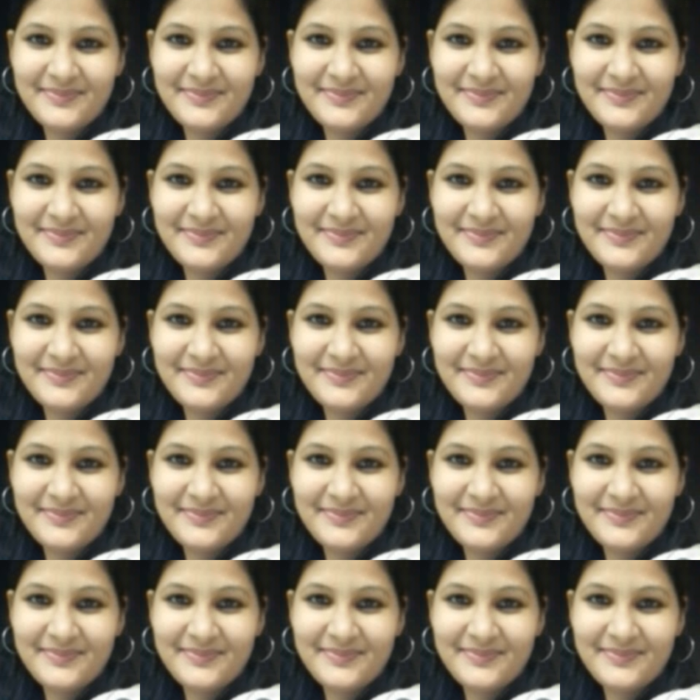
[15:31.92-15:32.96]

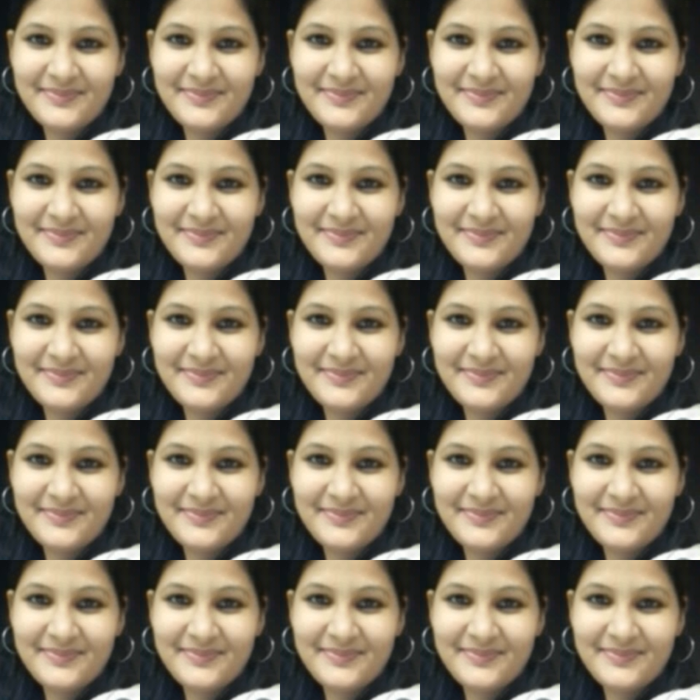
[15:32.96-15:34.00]

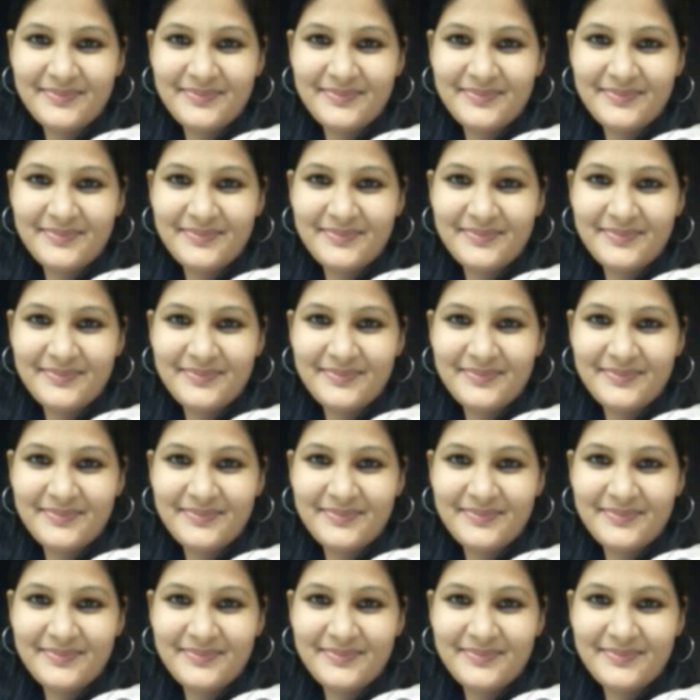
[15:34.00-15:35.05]

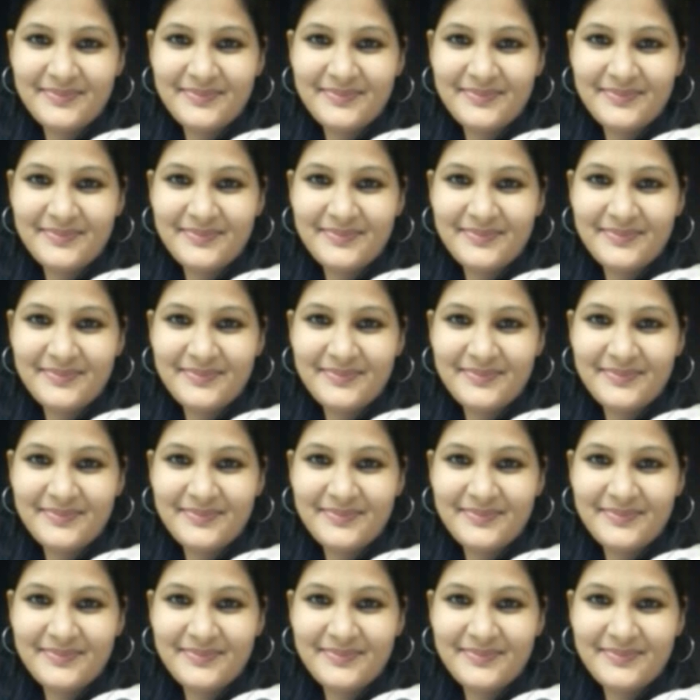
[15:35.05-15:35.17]
This is a still picture; no speech is visible.